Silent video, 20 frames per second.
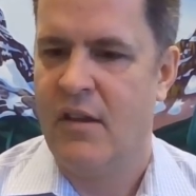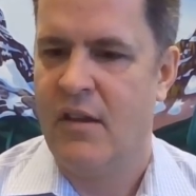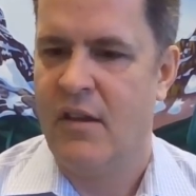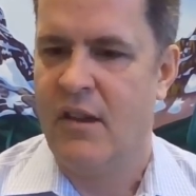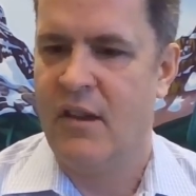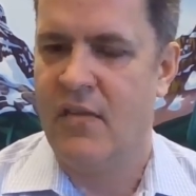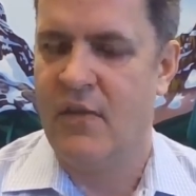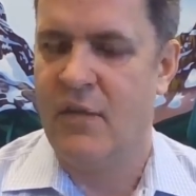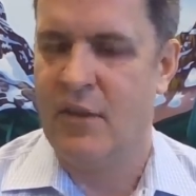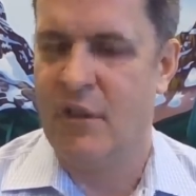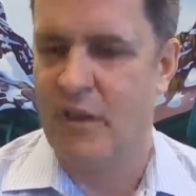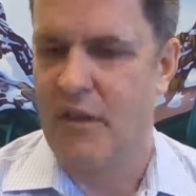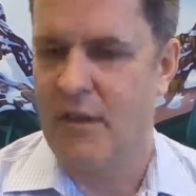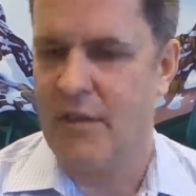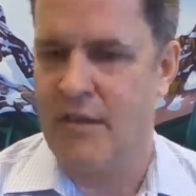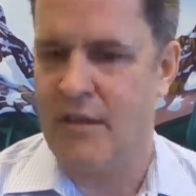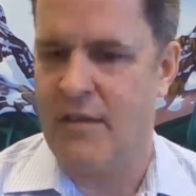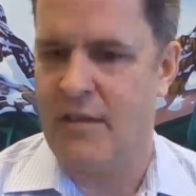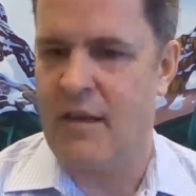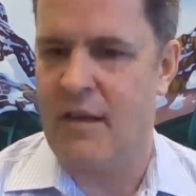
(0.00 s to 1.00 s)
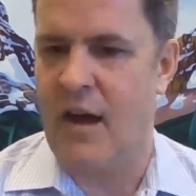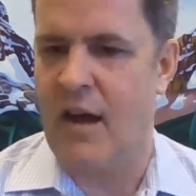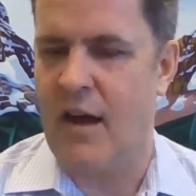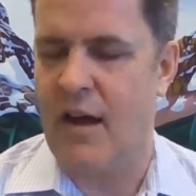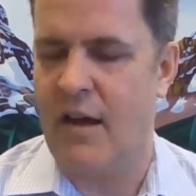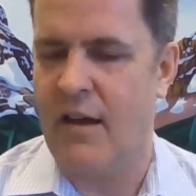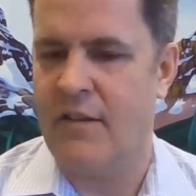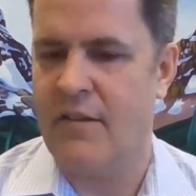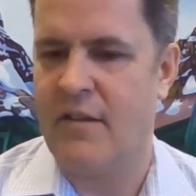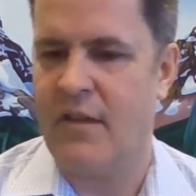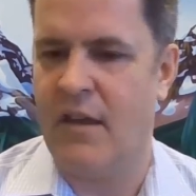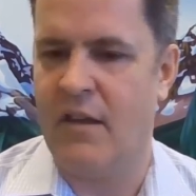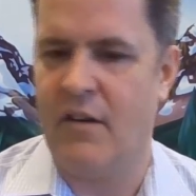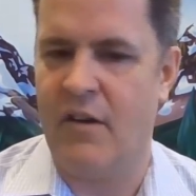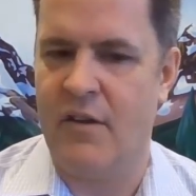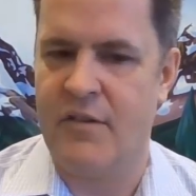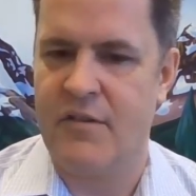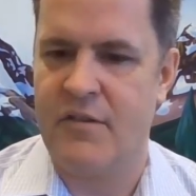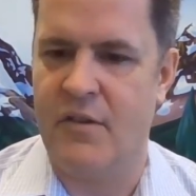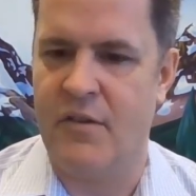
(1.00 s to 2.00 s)
And if you look at the size and
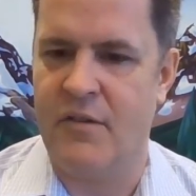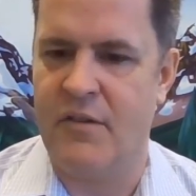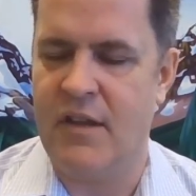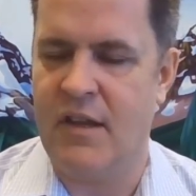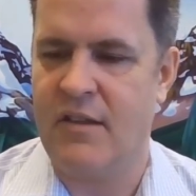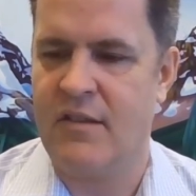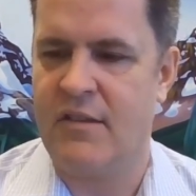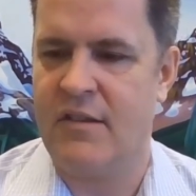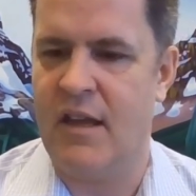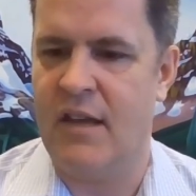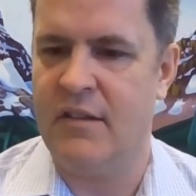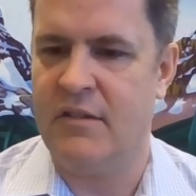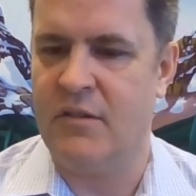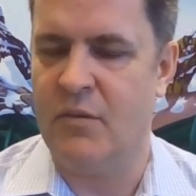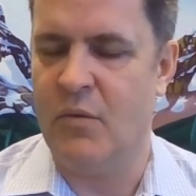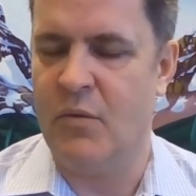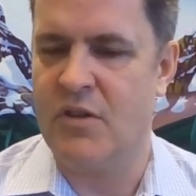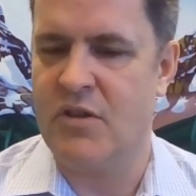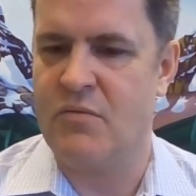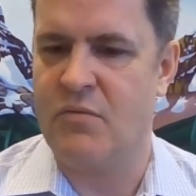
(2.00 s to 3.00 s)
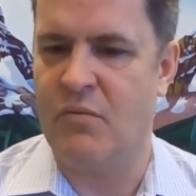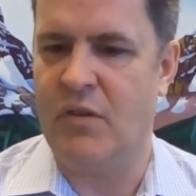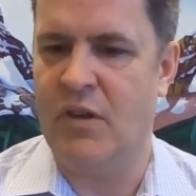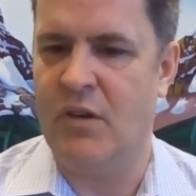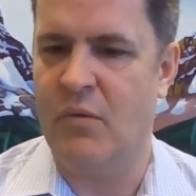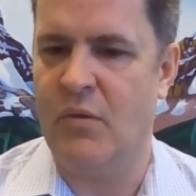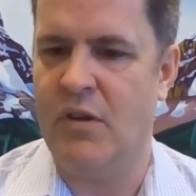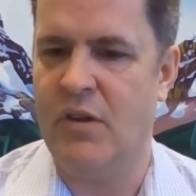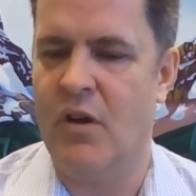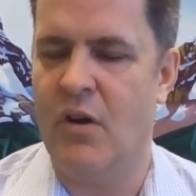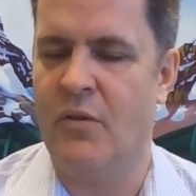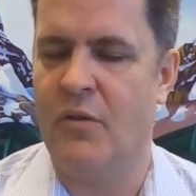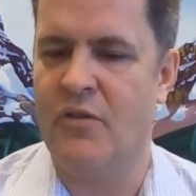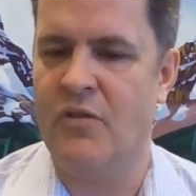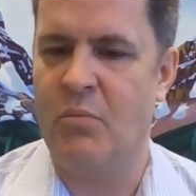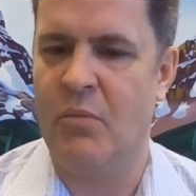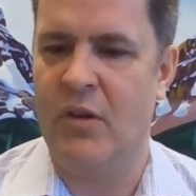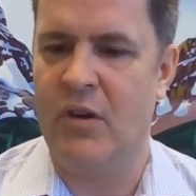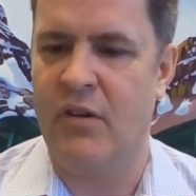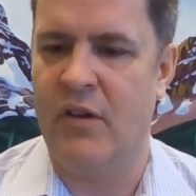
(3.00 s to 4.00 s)
also the extent to which we know
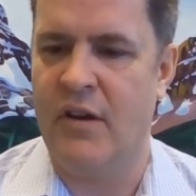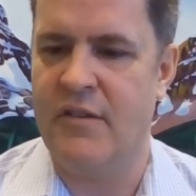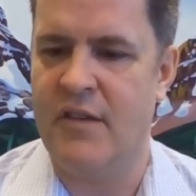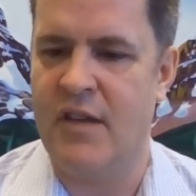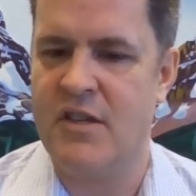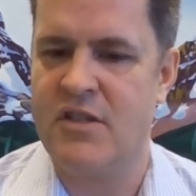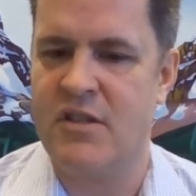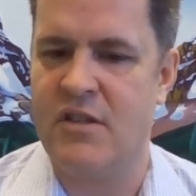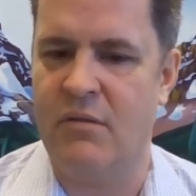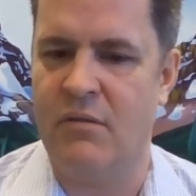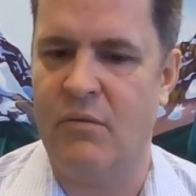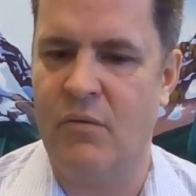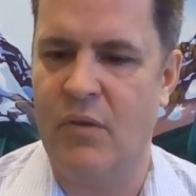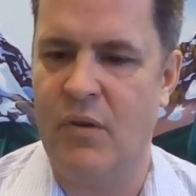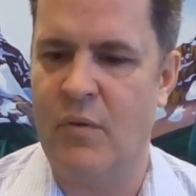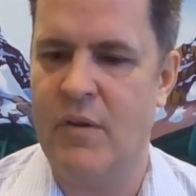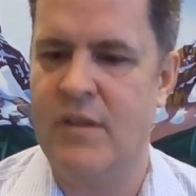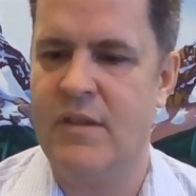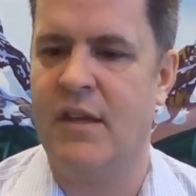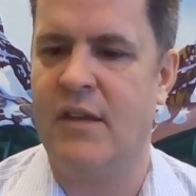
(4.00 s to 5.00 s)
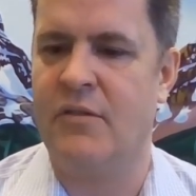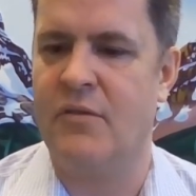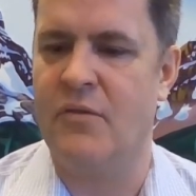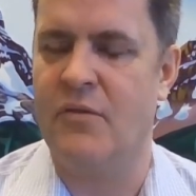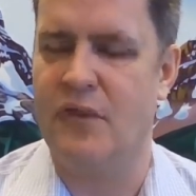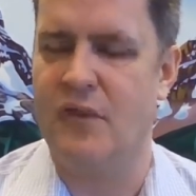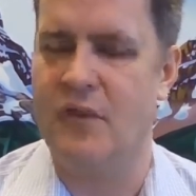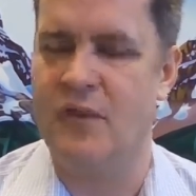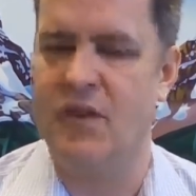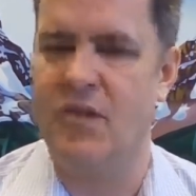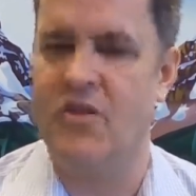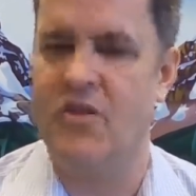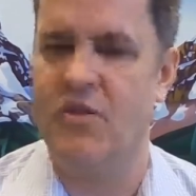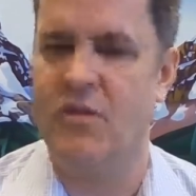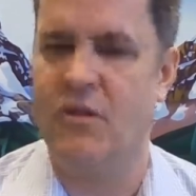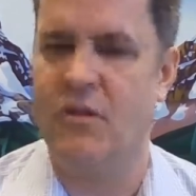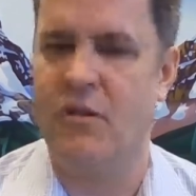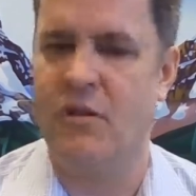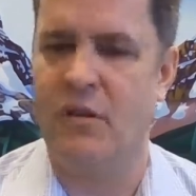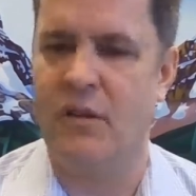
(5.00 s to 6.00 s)
there's mineralization, we think there's
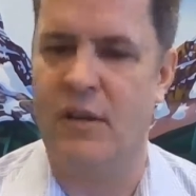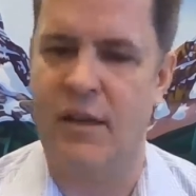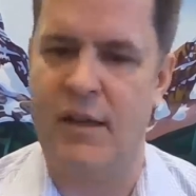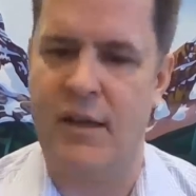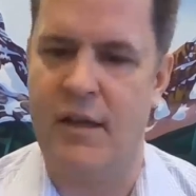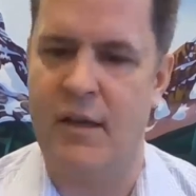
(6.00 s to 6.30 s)
additional